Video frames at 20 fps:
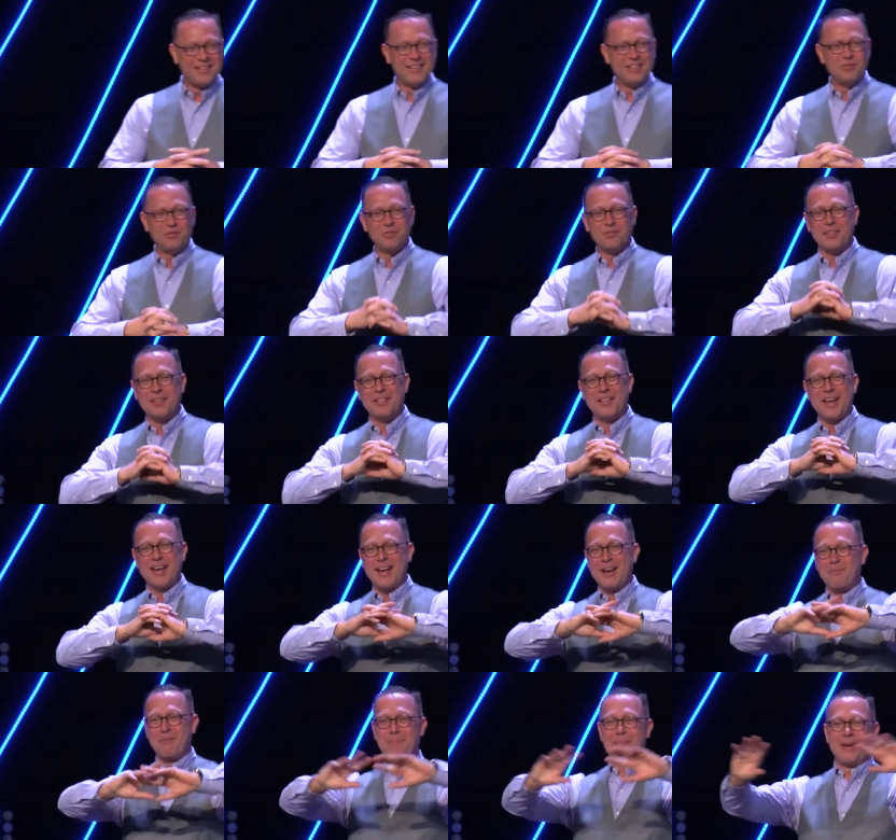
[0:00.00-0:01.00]
this is the thing
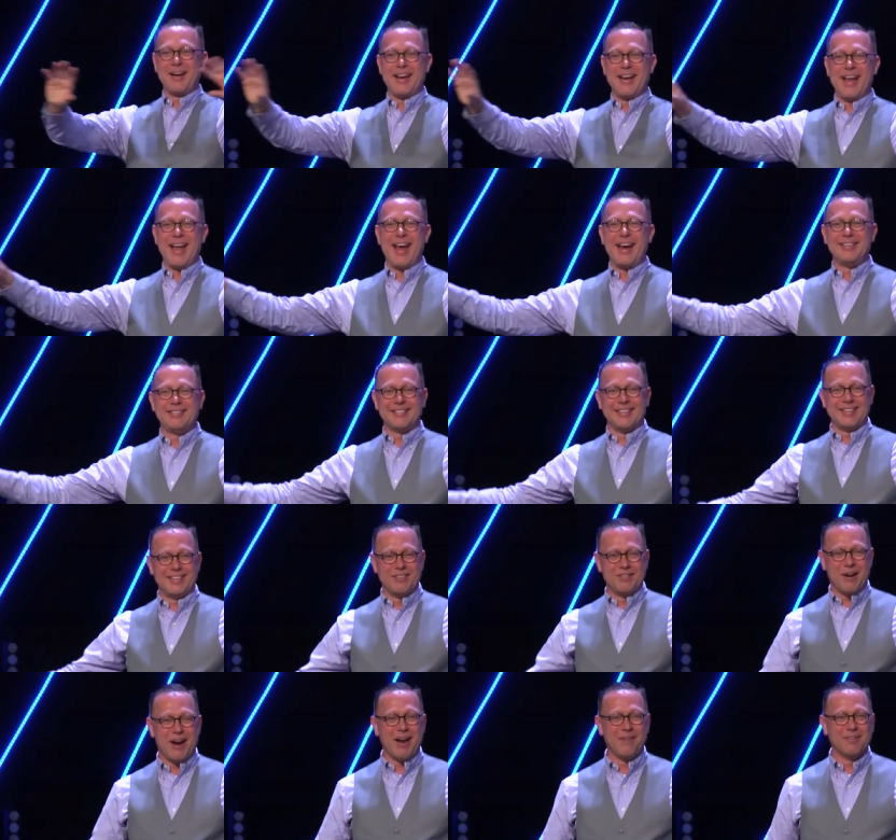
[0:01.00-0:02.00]
everybody hates on the
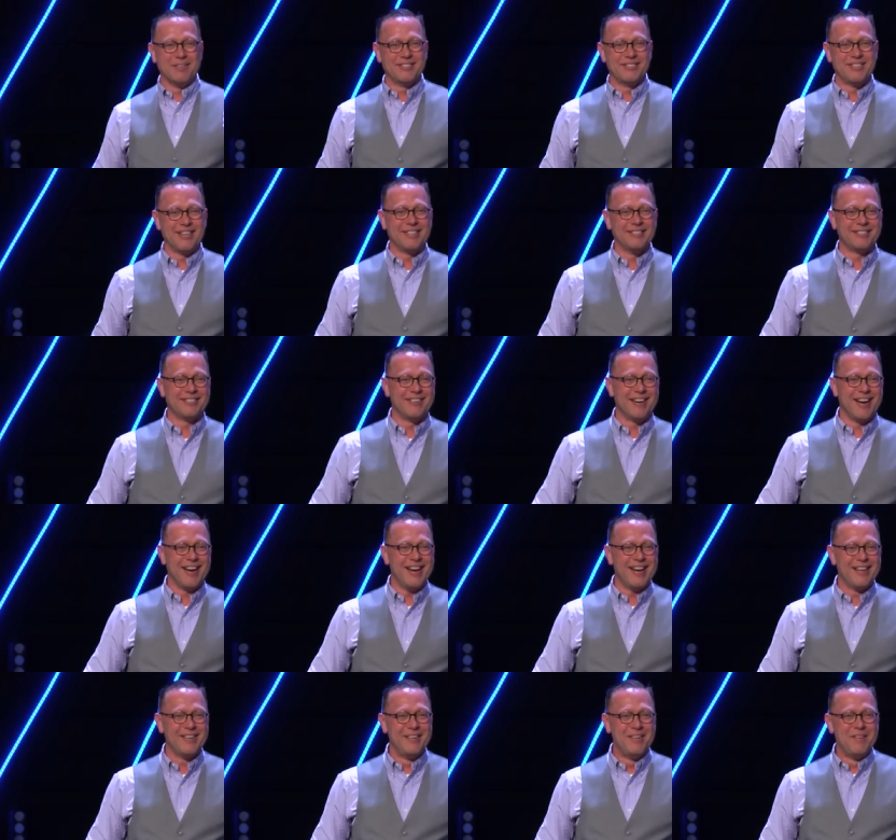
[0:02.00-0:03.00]
driver's test, right?